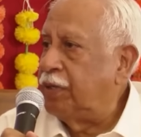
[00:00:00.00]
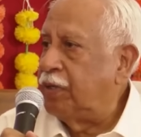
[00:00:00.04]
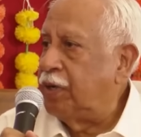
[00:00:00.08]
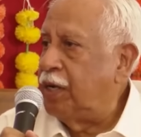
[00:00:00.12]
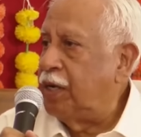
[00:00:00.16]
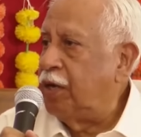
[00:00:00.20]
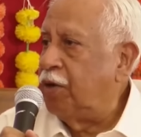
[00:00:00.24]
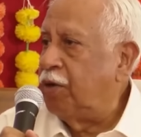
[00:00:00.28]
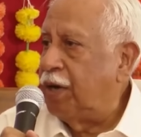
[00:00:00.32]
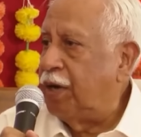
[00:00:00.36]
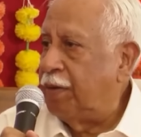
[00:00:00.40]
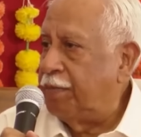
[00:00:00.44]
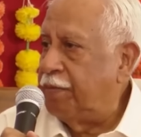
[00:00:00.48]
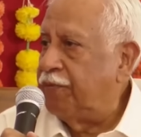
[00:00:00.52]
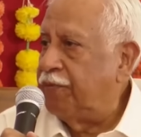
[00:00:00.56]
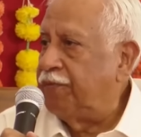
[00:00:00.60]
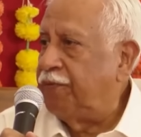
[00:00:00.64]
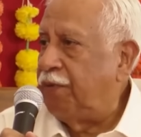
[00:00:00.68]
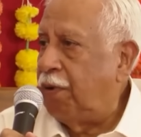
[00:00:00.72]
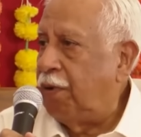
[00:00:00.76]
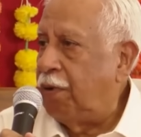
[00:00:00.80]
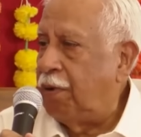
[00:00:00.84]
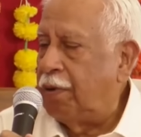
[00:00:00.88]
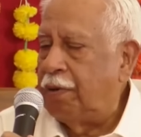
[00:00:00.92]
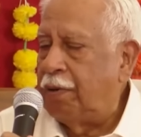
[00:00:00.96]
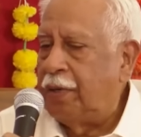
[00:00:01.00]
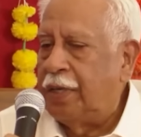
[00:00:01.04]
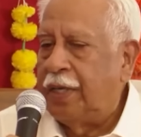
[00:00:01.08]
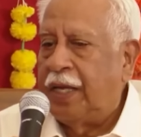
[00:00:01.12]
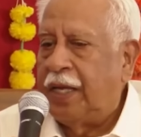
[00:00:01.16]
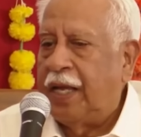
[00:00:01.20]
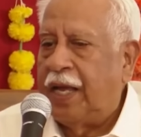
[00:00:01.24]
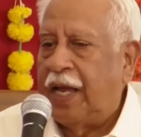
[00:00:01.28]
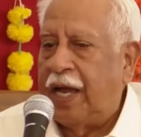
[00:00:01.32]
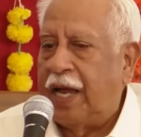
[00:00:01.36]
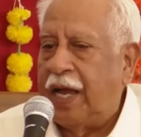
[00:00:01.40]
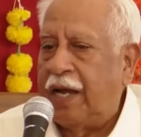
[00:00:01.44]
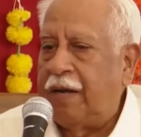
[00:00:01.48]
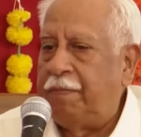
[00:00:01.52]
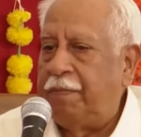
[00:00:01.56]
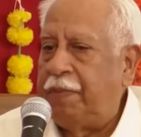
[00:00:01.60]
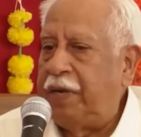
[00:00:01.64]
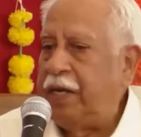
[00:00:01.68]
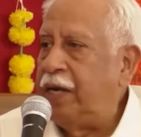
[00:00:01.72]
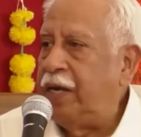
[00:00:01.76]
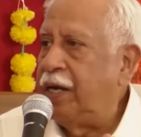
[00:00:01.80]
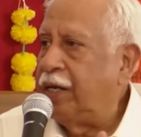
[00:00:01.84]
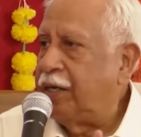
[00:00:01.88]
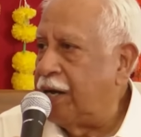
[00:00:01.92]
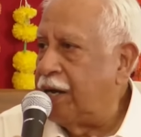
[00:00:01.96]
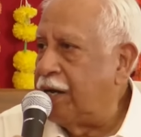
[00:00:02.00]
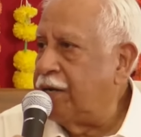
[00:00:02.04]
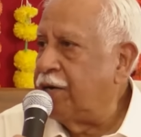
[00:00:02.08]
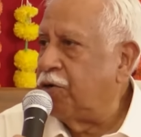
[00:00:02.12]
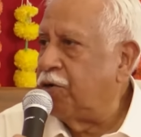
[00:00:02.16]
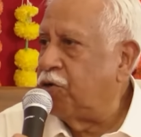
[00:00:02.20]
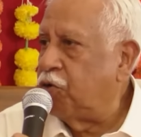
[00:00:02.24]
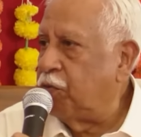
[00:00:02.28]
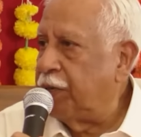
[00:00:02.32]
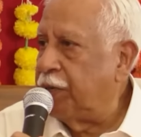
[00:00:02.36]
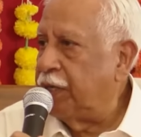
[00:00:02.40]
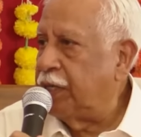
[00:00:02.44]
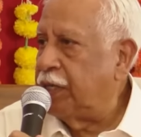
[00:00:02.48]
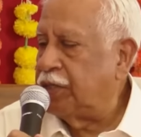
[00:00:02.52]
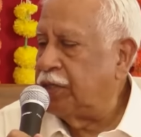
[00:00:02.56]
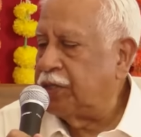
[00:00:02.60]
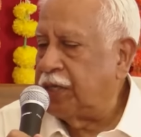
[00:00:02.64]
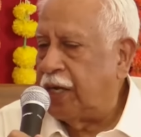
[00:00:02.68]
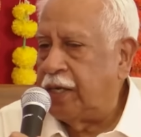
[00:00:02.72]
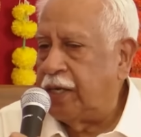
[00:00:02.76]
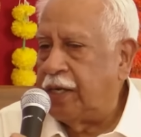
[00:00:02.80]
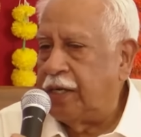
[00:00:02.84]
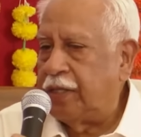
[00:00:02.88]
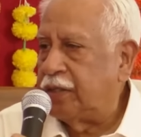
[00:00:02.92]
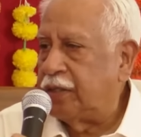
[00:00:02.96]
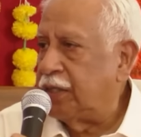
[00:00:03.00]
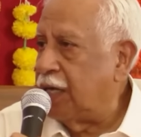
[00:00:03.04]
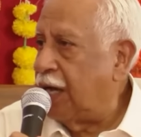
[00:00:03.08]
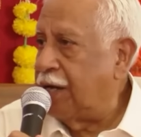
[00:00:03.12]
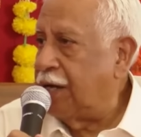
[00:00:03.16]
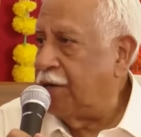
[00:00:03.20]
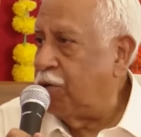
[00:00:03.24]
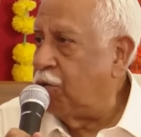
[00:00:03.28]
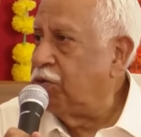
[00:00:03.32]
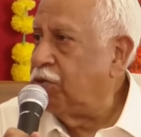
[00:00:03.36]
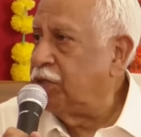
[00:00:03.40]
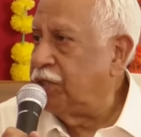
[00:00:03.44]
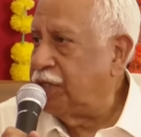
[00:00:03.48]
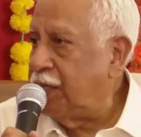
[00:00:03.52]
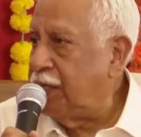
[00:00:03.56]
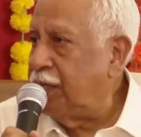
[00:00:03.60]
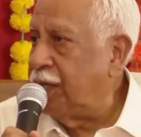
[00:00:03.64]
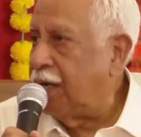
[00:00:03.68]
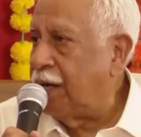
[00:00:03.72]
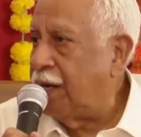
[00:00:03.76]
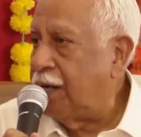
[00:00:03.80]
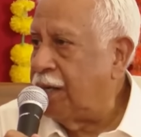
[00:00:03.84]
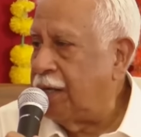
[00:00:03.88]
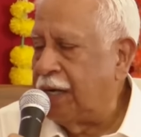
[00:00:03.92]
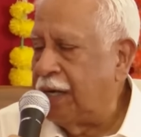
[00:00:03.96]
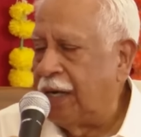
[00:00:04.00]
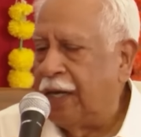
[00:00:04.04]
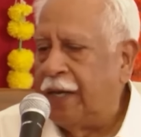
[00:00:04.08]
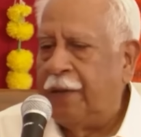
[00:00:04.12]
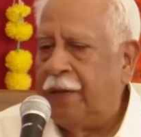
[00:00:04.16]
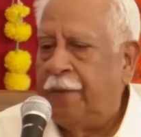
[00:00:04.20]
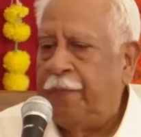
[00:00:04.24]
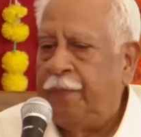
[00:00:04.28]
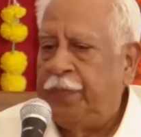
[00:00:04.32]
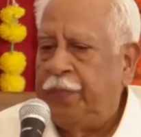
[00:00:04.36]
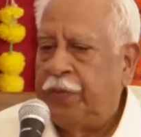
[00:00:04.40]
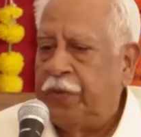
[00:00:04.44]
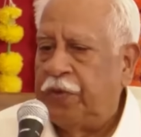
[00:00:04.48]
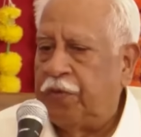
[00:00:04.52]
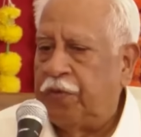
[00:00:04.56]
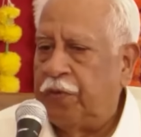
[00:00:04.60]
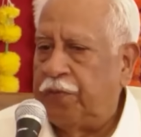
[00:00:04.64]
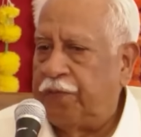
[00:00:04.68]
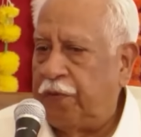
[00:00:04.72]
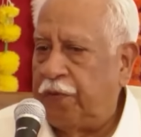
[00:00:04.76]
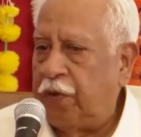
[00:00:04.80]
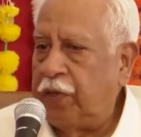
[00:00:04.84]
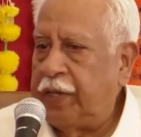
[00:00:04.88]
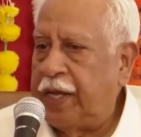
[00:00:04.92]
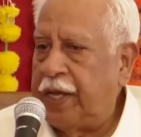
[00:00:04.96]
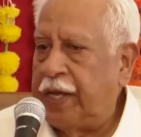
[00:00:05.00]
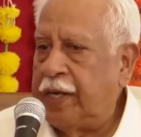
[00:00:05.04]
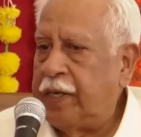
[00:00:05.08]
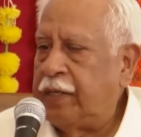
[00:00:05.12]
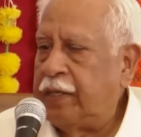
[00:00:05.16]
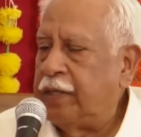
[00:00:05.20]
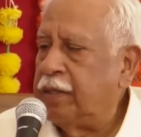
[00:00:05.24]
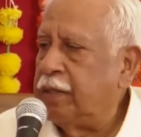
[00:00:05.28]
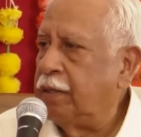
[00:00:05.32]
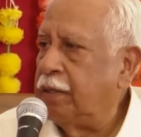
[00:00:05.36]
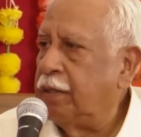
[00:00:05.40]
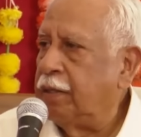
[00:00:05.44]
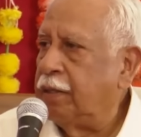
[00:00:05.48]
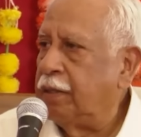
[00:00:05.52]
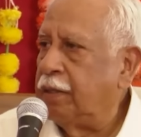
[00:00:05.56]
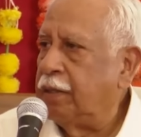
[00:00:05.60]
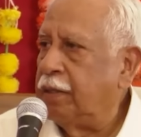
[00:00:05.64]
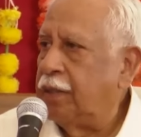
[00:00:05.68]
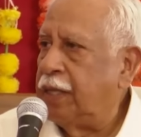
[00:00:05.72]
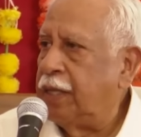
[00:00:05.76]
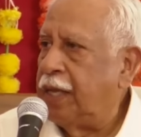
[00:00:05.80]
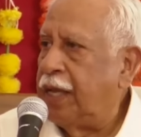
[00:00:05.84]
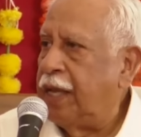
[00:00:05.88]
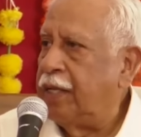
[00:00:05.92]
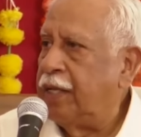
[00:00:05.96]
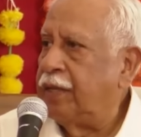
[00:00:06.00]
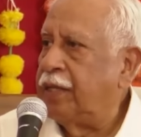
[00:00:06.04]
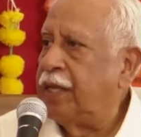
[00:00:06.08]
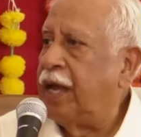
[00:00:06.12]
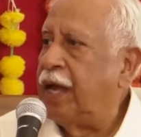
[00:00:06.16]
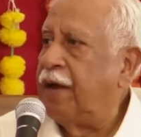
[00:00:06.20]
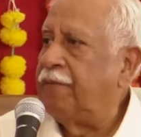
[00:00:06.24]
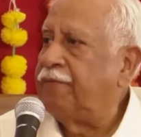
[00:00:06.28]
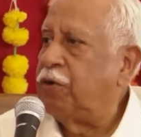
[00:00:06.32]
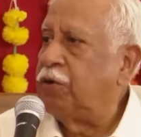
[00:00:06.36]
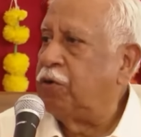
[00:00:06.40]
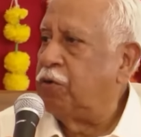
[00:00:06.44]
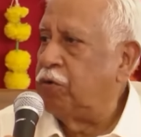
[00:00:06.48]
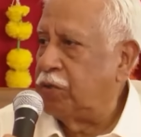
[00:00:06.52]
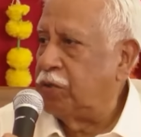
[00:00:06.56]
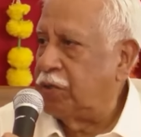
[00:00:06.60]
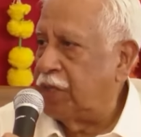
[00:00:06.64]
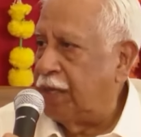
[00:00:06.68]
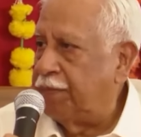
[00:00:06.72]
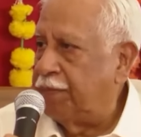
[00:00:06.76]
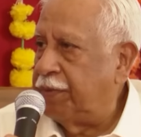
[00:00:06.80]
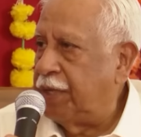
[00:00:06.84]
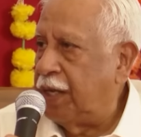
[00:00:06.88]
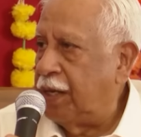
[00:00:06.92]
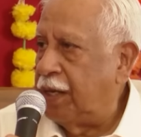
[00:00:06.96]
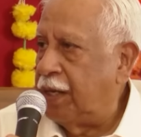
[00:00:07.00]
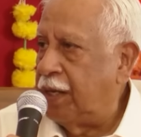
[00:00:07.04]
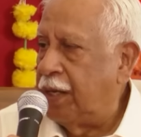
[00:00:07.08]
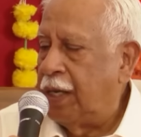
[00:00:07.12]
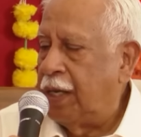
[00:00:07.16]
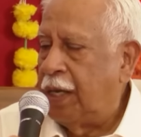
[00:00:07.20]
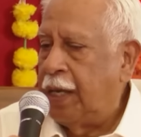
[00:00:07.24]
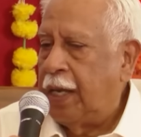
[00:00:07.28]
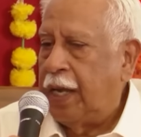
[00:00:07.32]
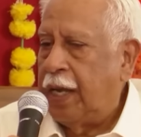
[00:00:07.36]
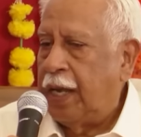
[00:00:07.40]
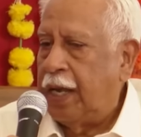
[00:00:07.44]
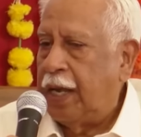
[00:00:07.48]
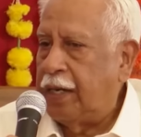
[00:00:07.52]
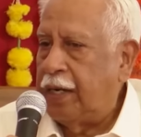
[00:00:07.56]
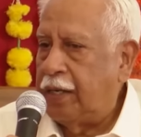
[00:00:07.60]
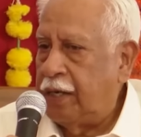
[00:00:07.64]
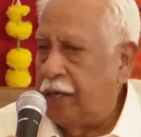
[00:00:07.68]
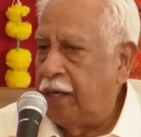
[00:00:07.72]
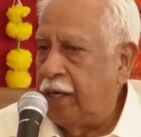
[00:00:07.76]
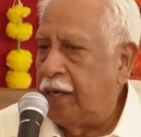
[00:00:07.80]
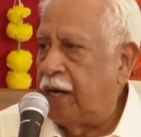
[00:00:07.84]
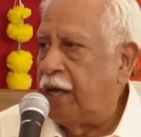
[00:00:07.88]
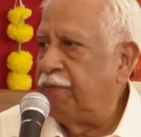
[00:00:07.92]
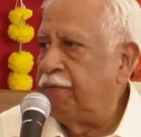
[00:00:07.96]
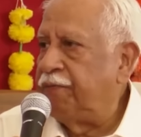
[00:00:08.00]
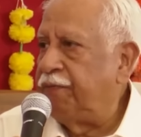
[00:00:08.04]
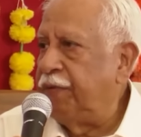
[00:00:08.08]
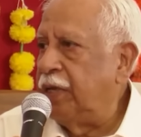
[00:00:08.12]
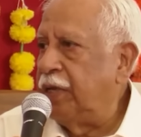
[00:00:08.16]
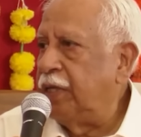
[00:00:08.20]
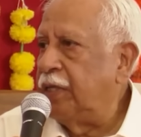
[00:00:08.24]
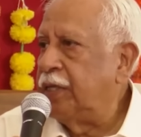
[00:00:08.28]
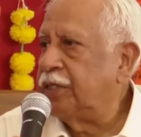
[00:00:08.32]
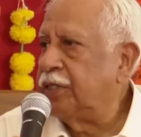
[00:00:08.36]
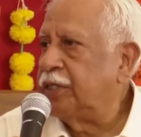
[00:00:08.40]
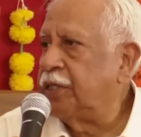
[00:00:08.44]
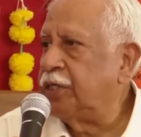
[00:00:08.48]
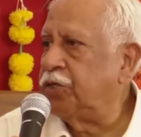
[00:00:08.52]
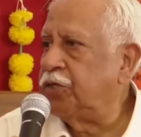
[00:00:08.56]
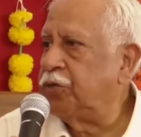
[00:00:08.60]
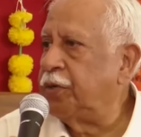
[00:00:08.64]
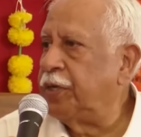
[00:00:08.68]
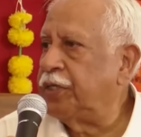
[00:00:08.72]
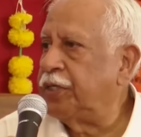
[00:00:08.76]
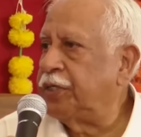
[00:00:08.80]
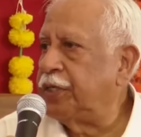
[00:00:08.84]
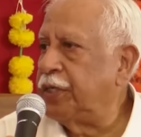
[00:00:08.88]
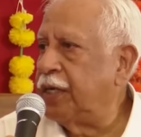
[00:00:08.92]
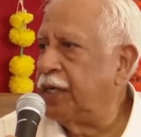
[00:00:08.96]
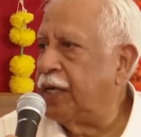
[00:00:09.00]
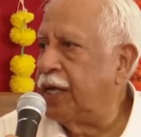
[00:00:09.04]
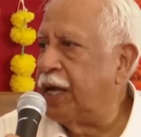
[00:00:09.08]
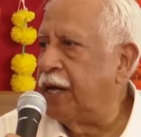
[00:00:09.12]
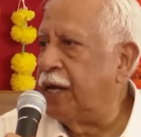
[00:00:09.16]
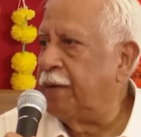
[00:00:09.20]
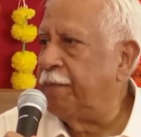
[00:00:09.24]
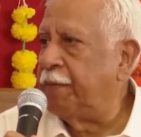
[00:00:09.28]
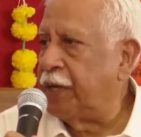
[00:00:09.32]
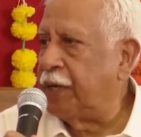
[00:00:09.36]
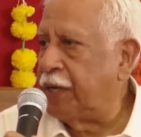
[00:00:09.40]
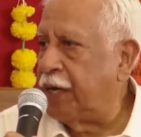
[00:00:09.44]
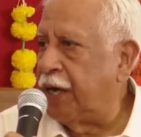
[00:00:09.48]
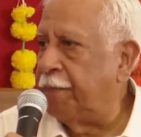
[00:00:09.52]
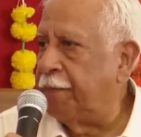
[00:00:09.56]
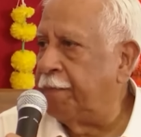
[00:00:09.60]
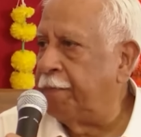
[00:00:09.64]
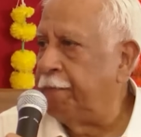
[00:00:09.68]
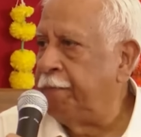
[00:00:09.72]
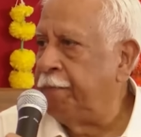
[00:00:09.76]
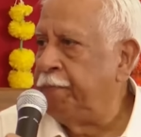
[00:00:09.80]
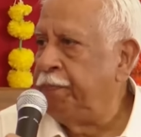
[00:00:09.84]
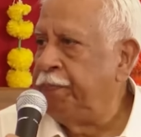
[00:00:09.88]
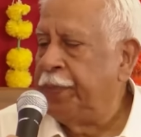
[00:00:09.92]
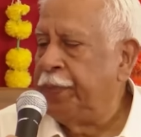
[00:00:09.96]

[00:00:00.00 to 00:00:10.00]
3, or number 4 and be dictated to by the Chinese? I don't see that. So for that, they have to do something. And here I feel the situation can become